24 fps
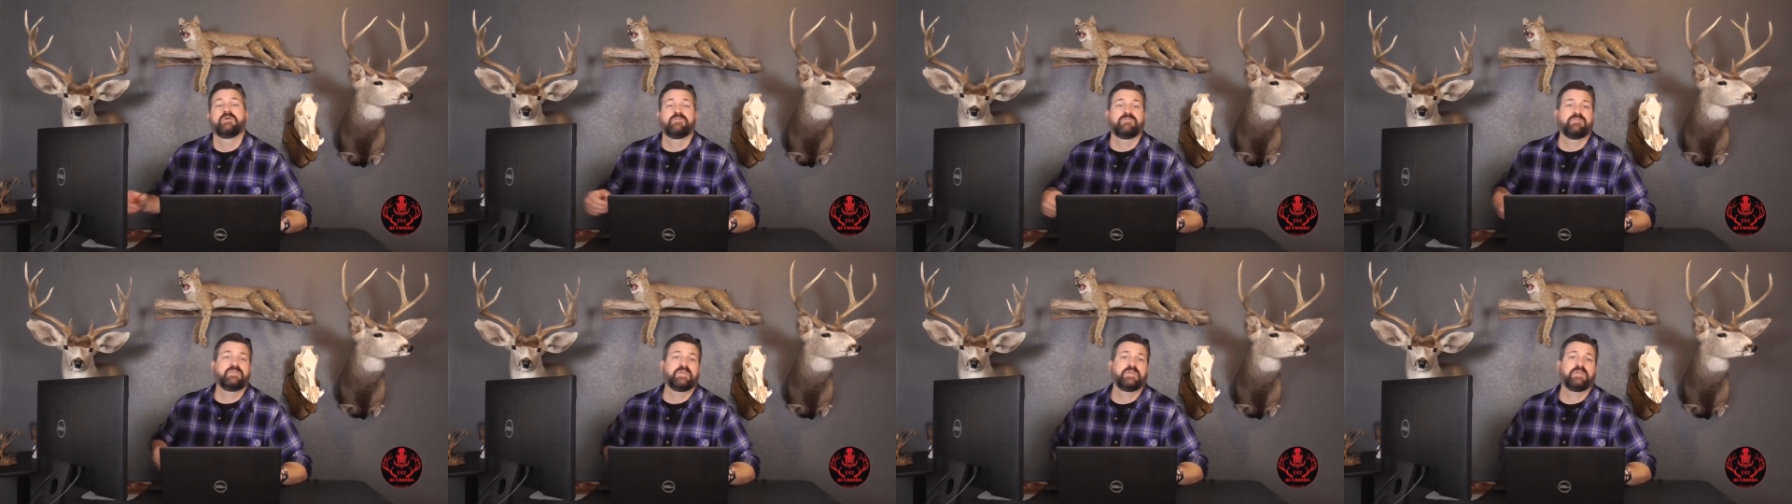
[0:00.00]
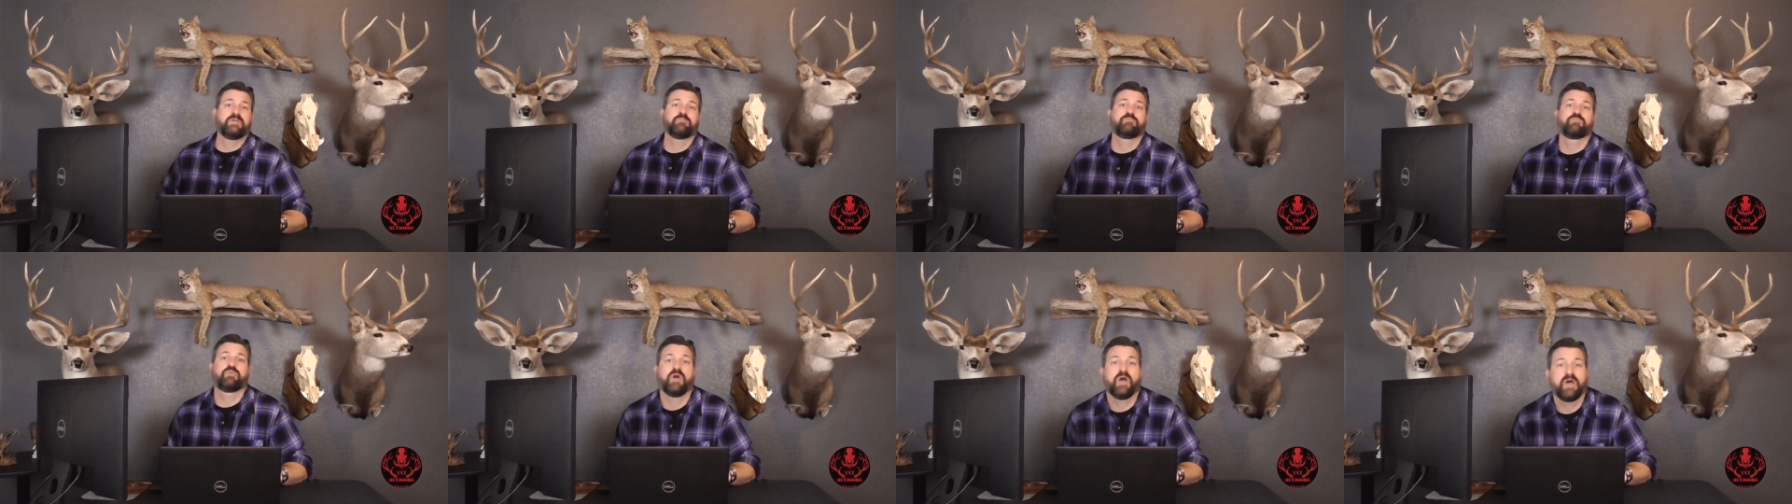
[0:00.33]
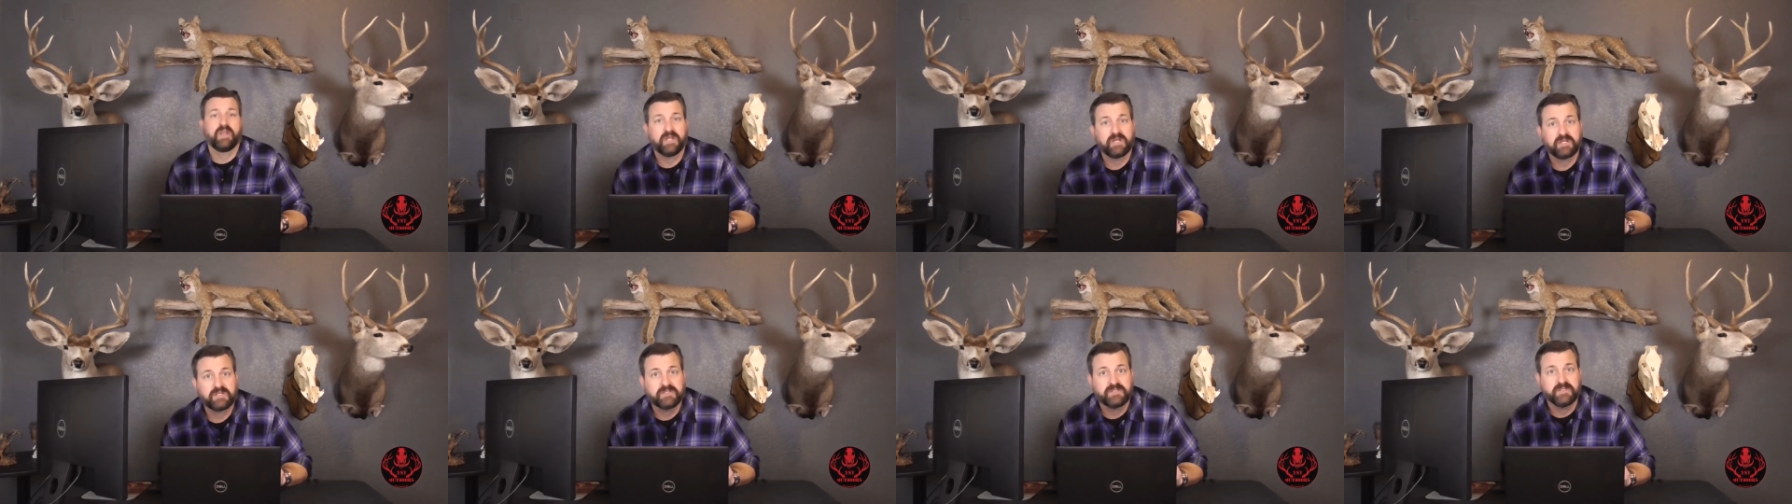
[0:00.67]
the
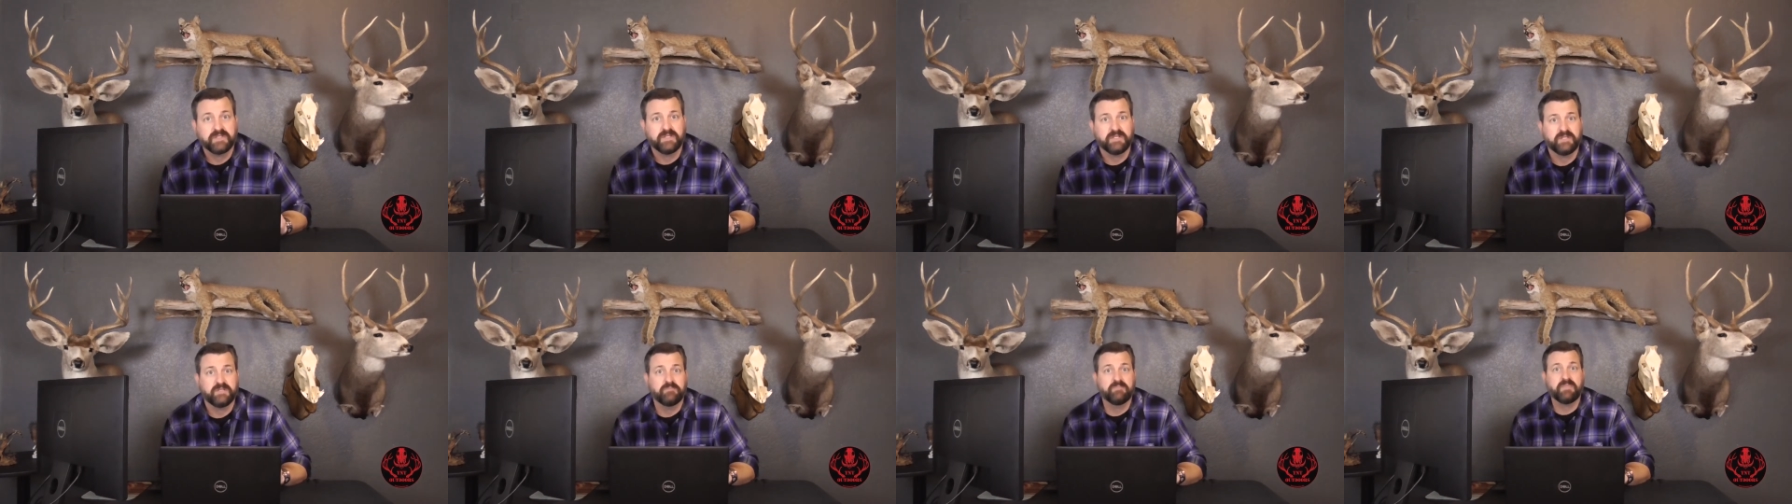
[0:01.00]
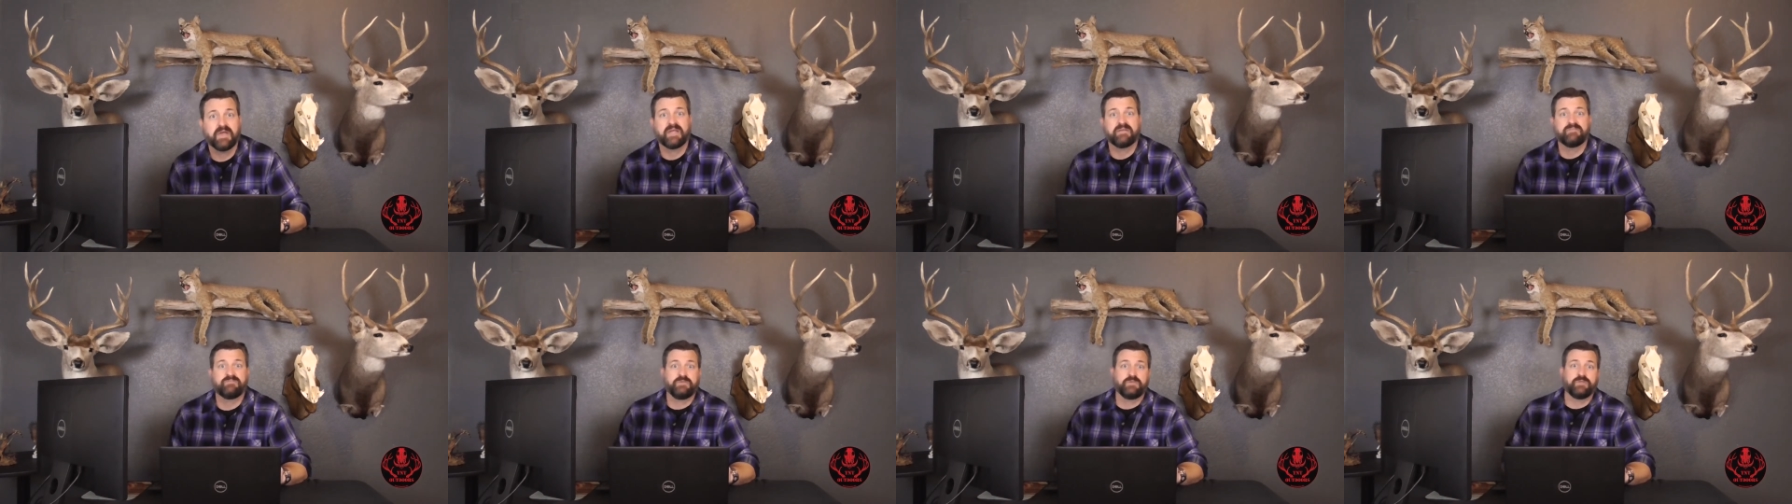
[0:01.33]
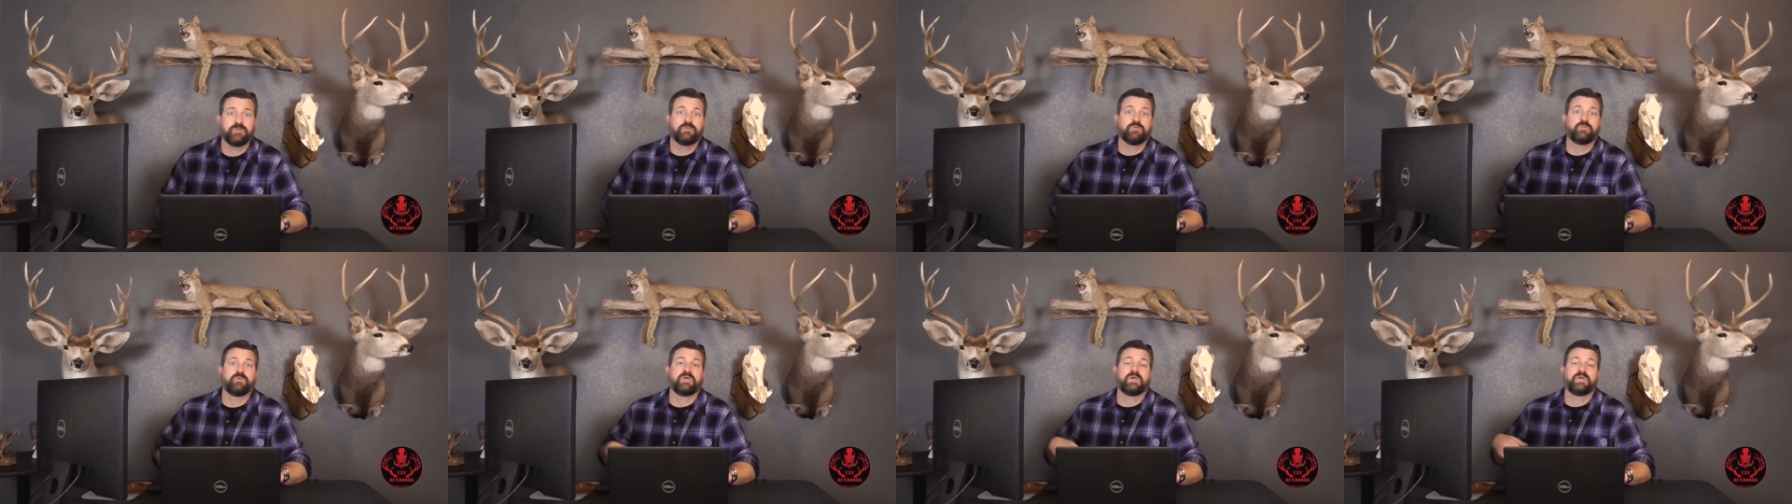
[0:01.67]
product, in my
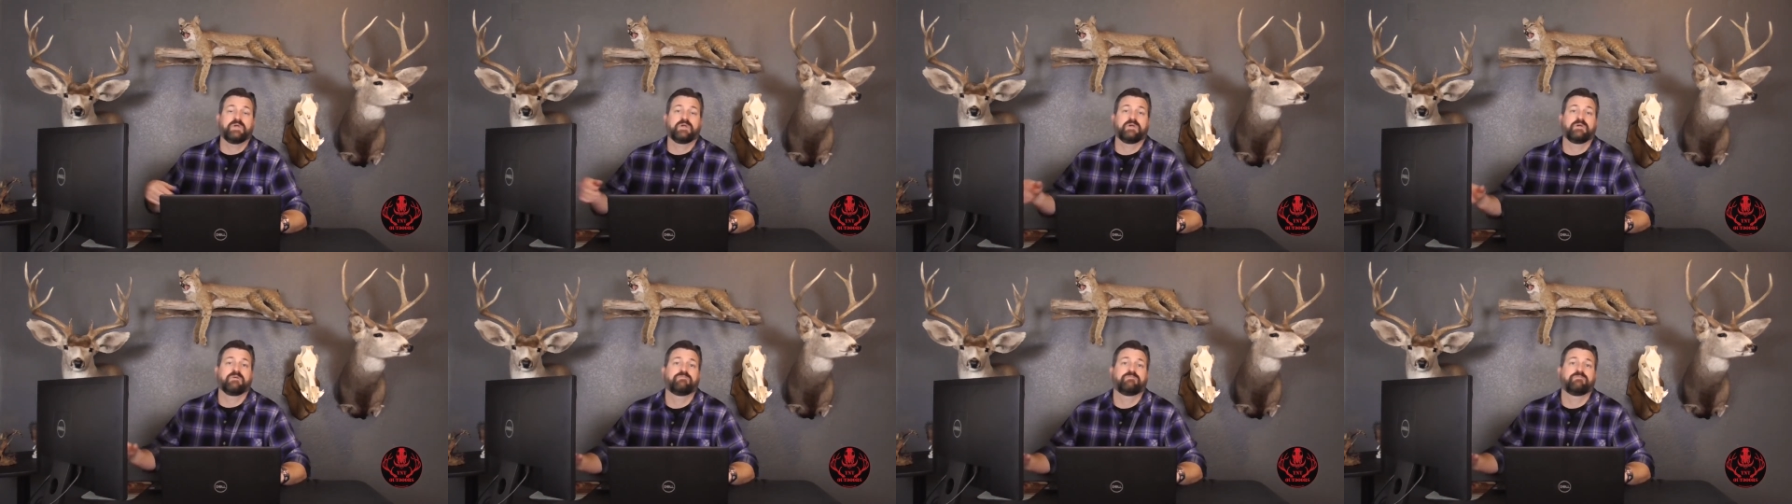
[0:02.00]
view,